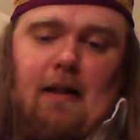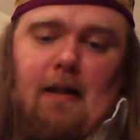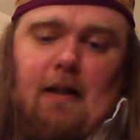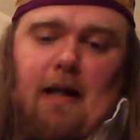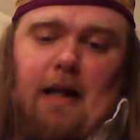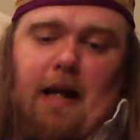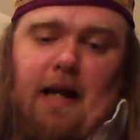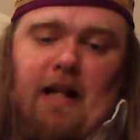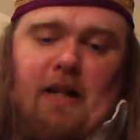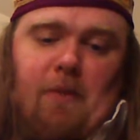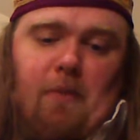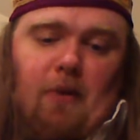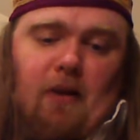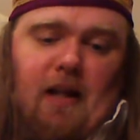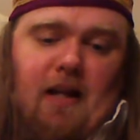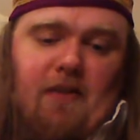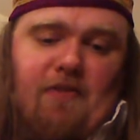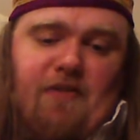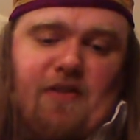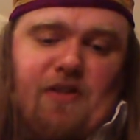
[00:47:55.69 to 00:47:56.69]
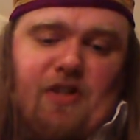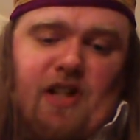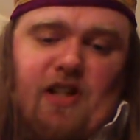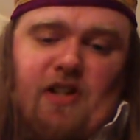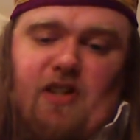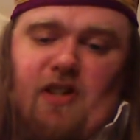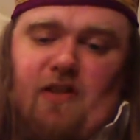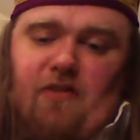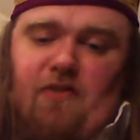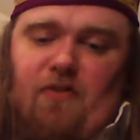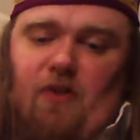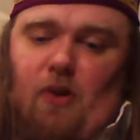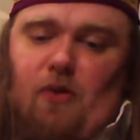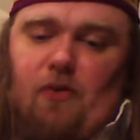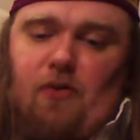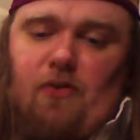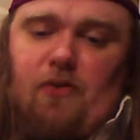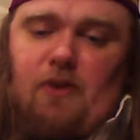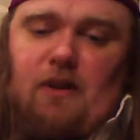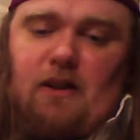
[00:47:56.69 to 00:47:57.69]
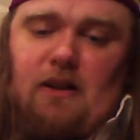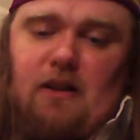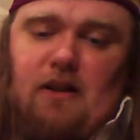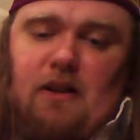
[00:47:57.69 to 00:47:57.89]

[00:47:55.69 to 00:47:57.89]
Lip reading: Animal effigies involved,